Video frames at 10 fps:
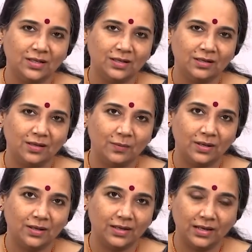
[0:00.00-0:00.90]
uh,
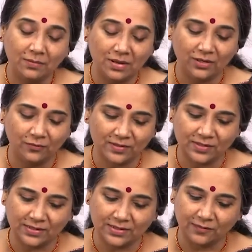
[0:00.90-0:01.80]
gamaka can
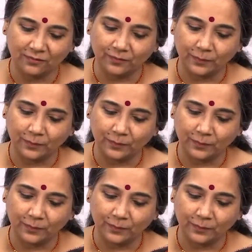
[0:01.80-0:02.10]
manifest itself.